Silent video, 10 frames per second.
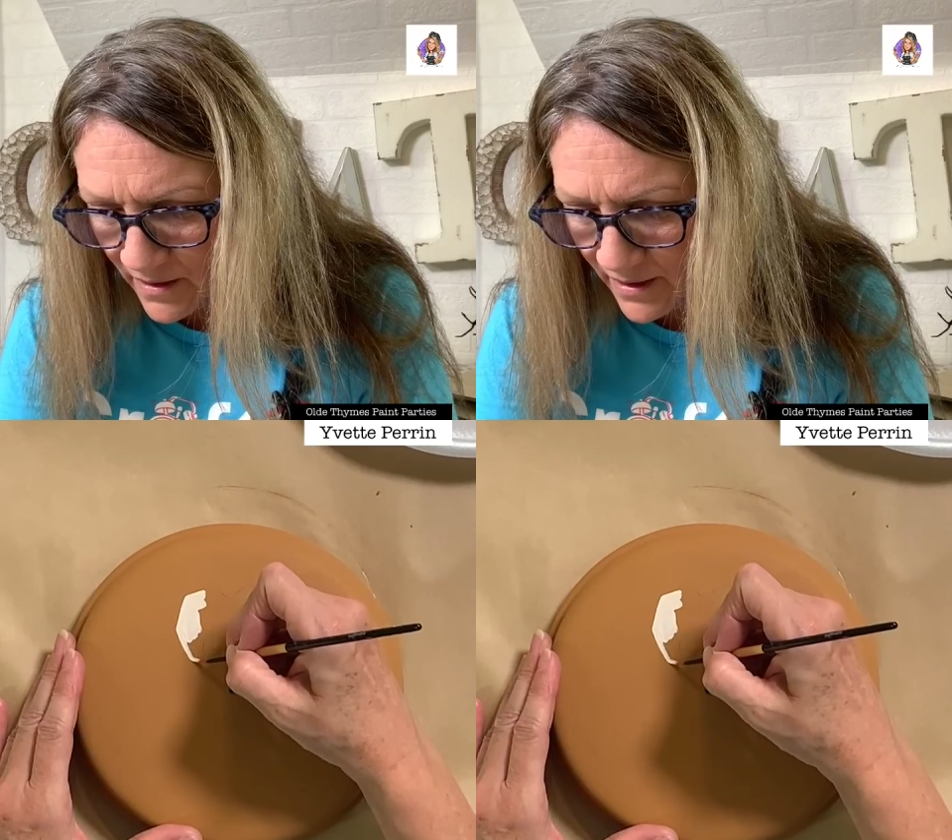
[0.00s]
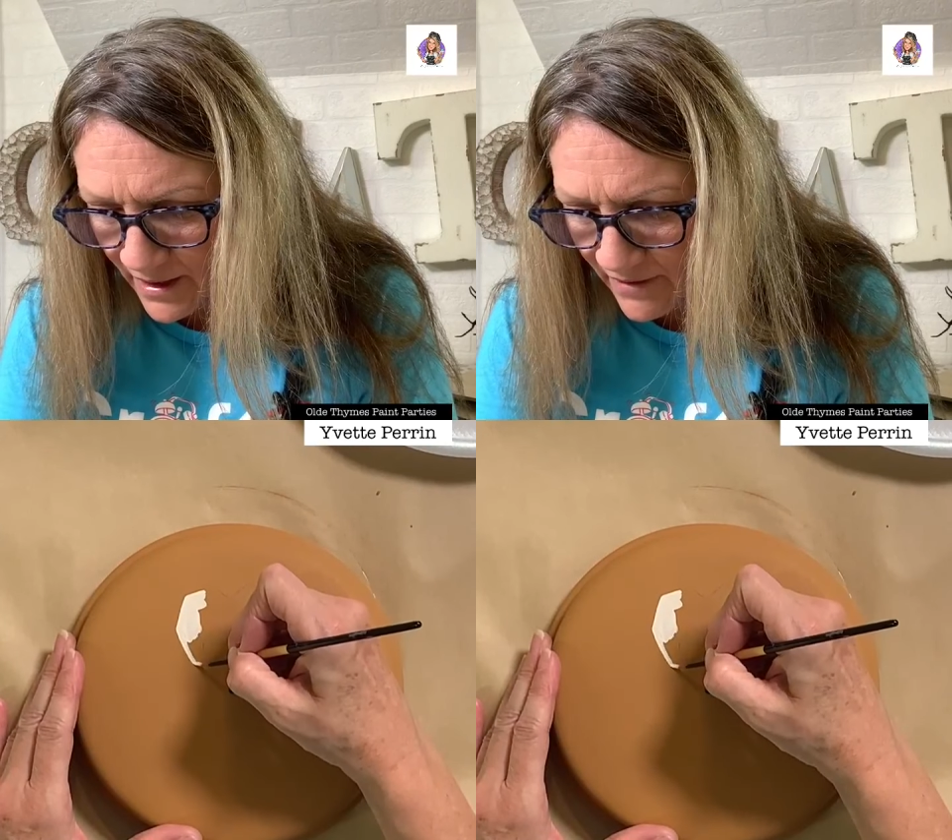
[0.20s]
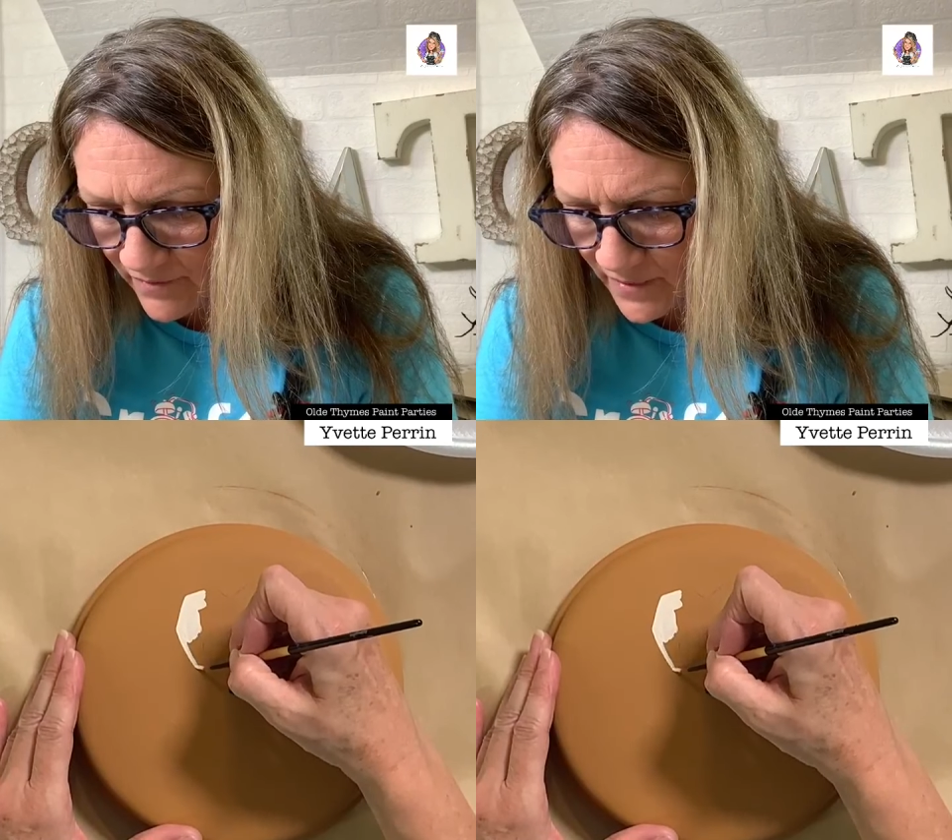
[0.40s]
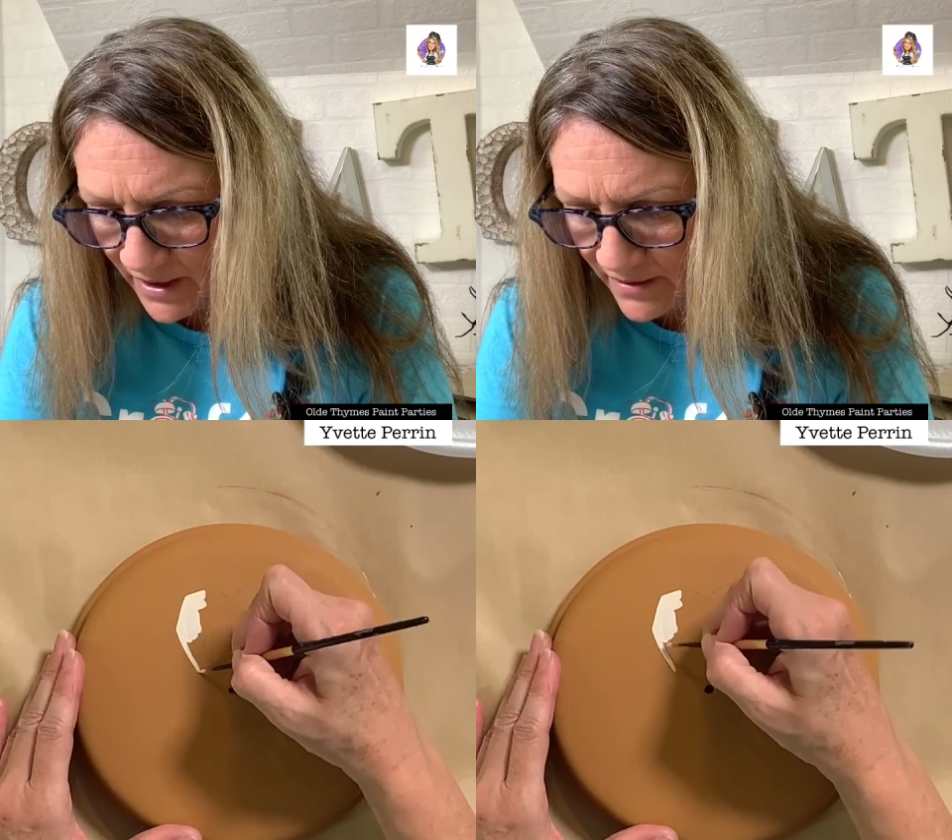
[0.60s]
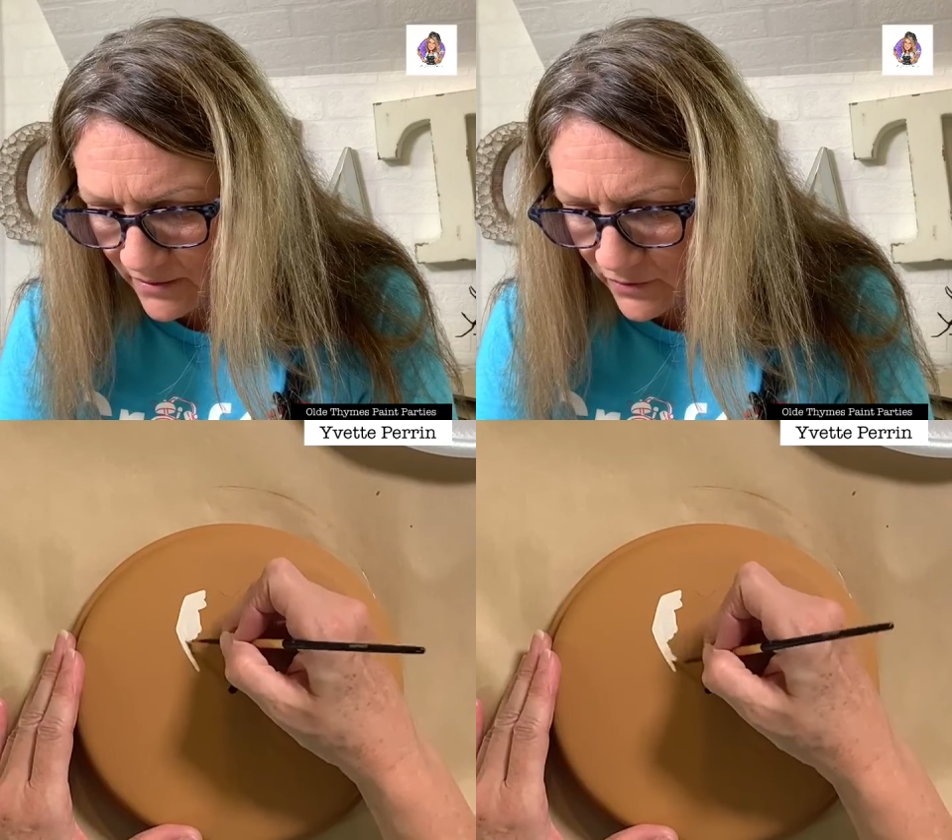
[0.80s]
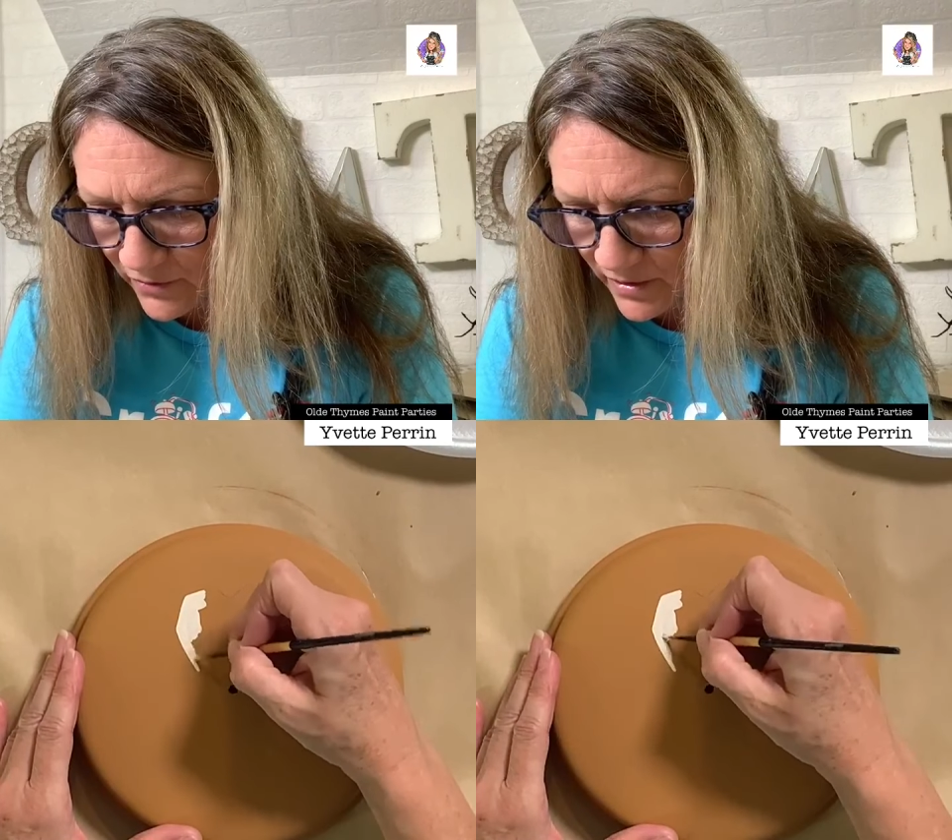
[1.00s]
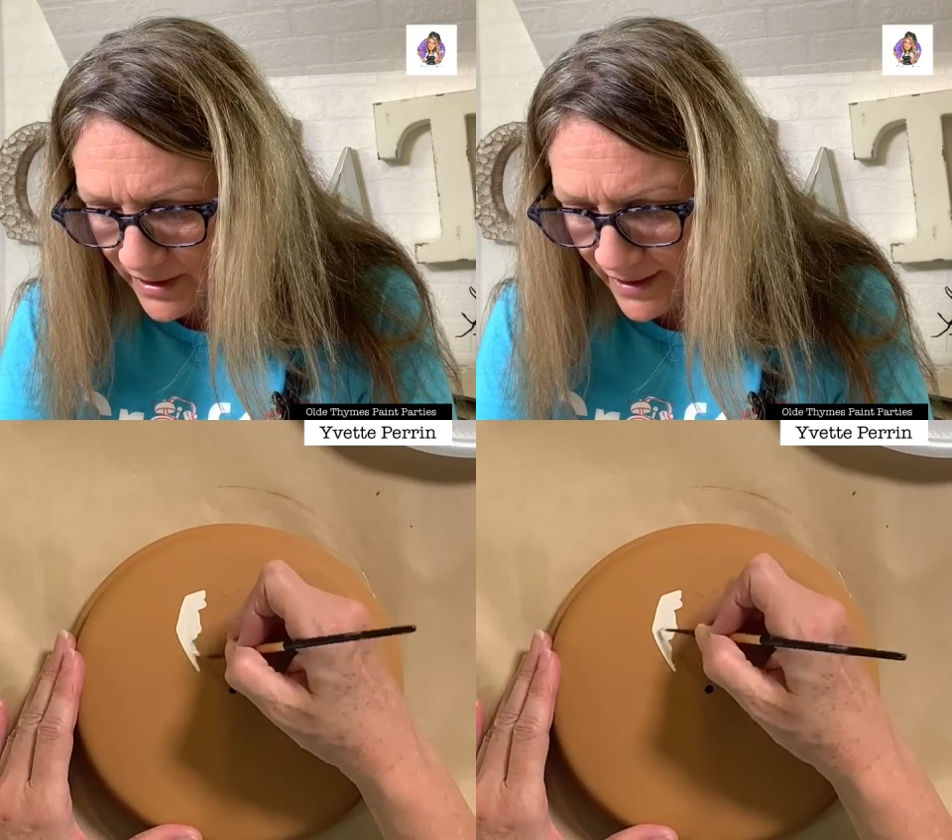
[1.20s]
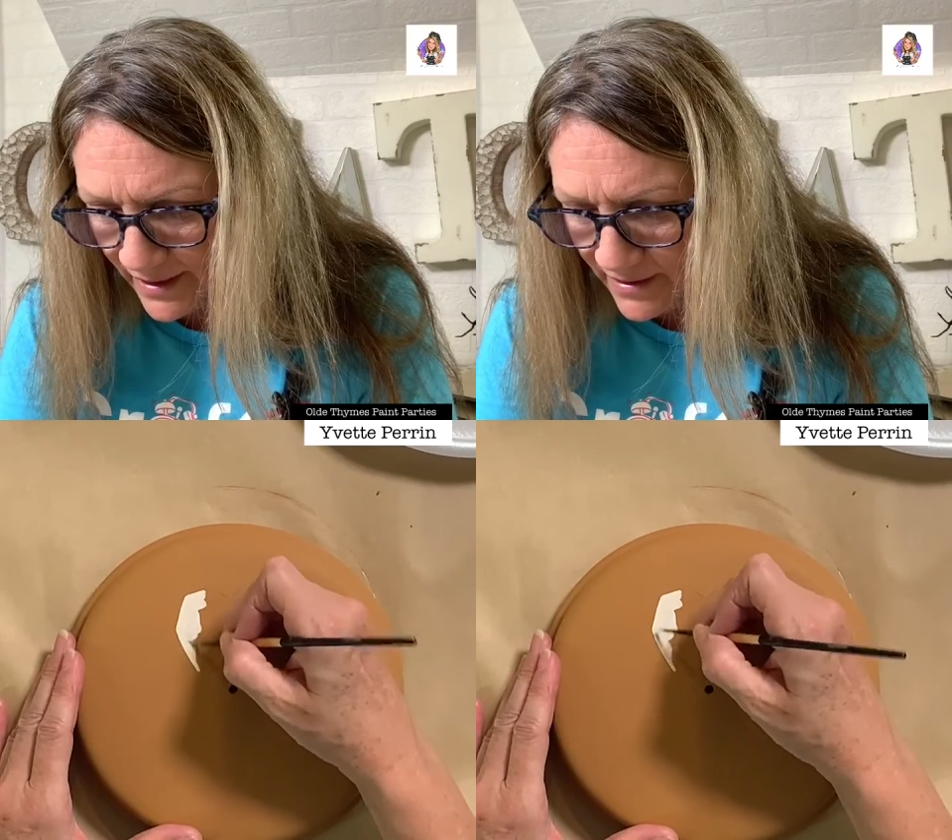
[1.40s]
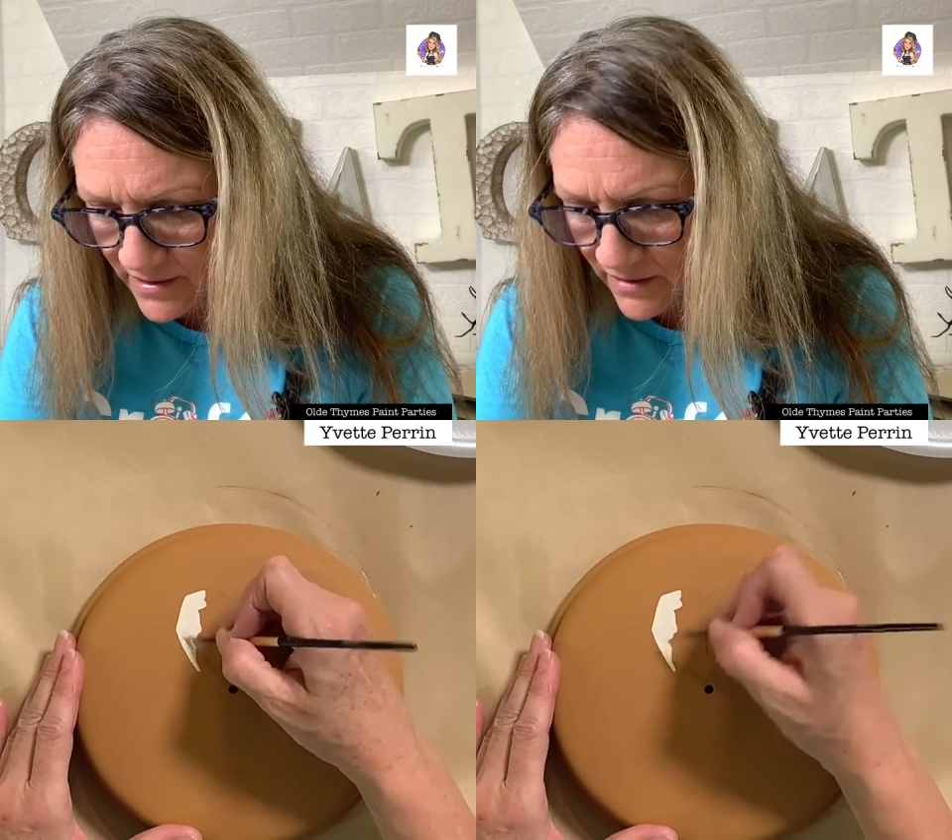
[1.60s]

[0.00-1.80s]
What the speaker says: I gave them kind of googly eyes.